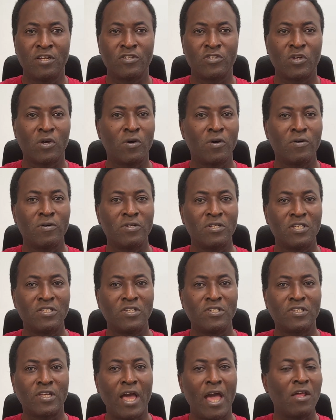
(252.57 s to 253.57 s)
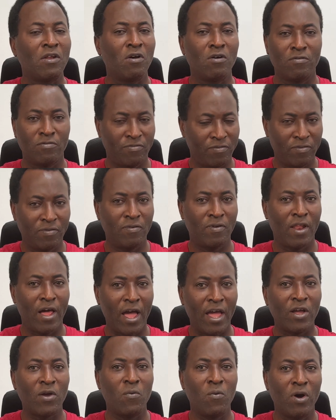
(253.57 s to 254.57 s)
So this is kind of
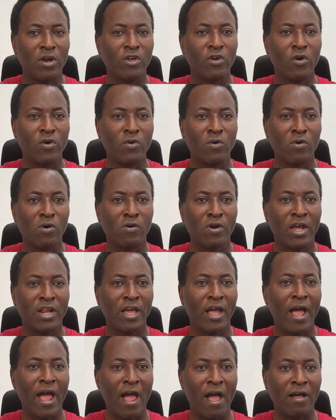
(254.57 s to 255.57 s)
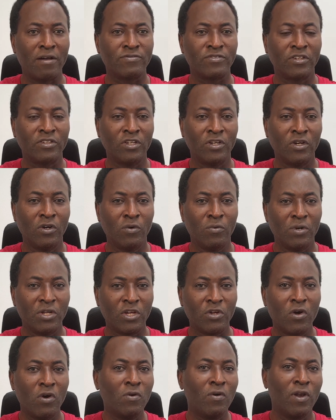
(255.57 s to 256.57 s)
like what Google already has with
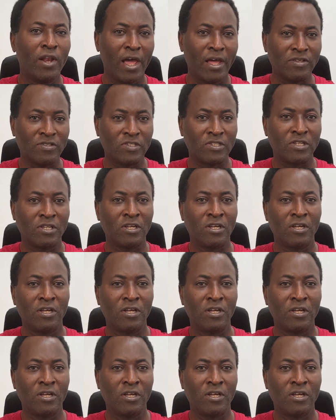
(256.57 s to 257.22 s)
Google Lens,